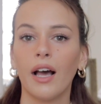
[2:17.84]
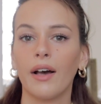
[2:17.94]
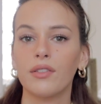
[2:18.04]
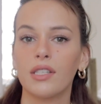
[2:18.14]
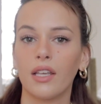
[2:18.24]

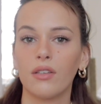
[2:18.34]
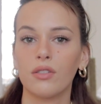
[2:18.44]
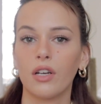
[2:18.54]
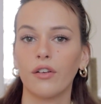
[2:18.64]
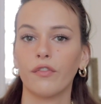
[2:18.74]
I would say you
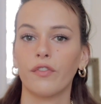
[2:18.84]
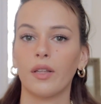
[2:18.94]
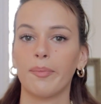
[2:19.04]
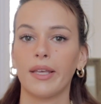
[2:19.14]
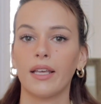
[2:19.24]
start
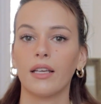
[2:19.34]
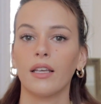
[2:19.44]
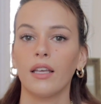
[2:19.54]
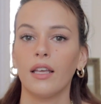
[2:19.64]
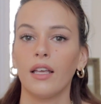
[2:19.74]

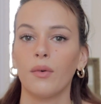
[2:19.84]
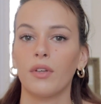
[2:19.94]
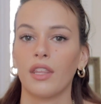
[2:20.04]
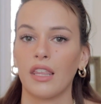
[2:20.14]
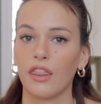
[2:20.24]
flipping
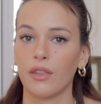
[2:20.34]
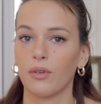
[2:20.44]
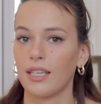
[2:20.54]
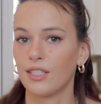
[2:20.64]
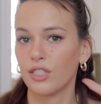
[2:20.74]
with like
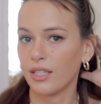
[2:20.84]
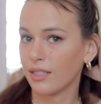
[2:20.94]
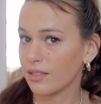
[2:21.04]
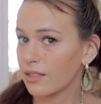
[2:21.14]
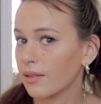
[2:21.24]
3
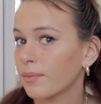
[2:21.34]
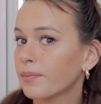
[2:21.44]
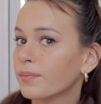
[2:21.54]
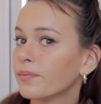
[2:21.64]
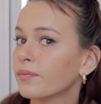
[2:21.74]
inches
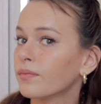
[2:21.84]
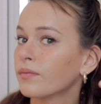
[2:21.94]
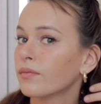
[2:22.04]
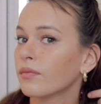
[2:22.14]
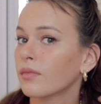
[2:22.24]

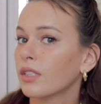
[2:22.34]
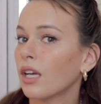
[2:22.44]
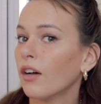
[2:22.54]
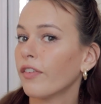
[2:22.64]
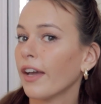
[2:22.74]

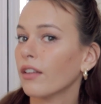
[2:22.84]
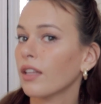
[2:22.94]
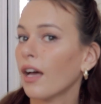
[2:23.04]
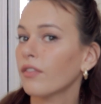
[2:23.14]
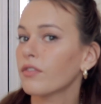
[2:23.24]
of hair
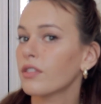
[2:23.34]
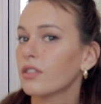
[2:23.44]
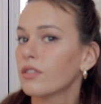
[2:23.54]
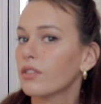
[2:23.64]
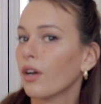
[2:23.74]
left.
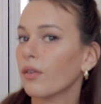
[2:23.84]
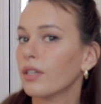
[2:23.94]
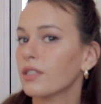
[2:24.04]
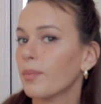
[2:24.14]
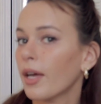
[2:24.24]
So
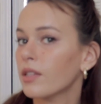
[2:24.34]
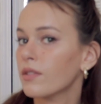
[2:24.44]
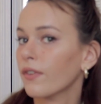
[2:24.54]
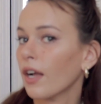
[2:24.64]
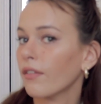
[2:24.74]
it
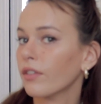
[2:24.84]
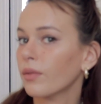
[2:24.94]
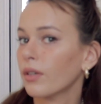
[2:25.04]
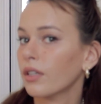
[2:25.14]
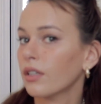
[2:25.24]
depends for
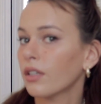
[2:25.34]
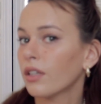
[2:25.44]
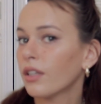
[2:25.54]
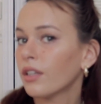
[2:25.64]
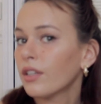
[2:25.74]

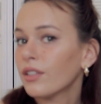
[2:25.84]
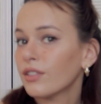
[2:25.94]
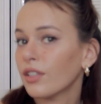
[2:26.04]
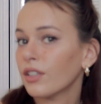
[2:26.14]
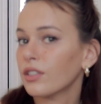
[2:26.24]
everyone.
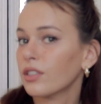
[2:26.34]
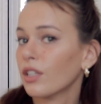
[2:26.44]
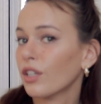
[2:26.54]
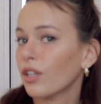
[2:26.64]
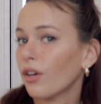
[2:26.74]
So you're just
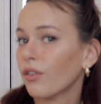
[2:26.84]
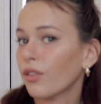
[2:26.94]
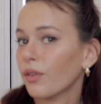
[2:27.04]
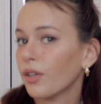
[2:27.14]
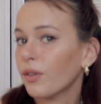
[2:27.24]
gonna go
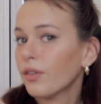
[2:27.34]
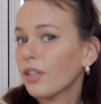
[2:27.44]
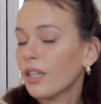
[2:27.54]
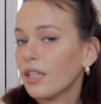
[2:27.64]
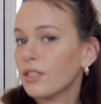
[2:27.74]
through
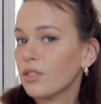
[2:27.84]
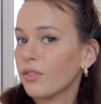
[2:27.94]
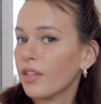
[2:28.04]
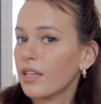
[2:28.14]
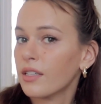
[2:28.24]
and
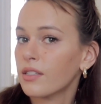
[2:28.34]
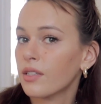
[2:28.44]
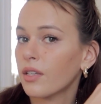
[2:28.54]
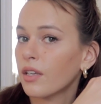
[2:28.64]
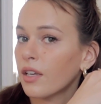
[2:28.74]
do this
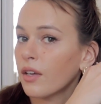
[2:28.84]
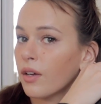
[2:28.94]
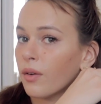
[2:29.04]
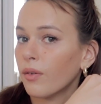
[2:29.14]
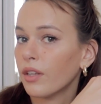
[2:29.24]

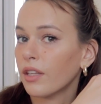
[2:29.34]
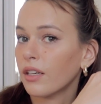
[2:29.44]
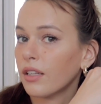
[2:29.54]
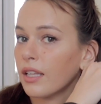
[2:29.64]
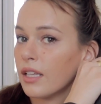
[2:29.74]
with
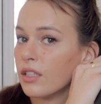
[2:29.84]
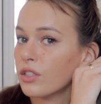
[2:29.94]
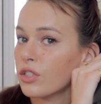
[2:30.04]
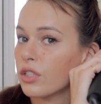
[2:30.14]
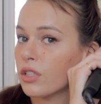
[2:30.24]
little
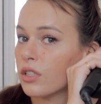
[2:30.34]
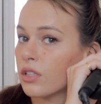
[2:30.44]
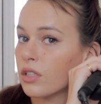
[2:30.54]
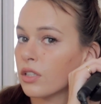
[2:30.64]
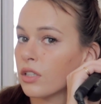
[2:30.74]
inch.
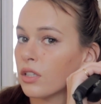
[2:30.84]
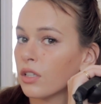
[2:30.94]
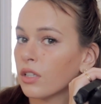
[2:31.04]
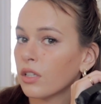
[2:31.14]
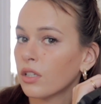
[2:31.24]

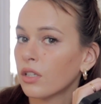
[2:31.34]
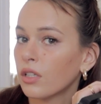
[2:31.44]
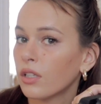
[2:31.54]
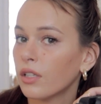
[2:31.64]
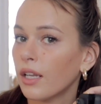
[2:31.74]

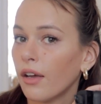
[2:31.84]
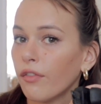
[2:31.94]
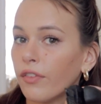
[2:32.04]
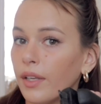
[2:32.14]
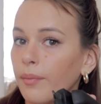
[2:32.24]
Now
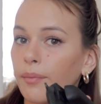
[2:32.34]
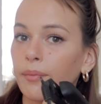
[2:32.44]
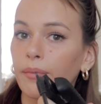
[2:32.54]
flip.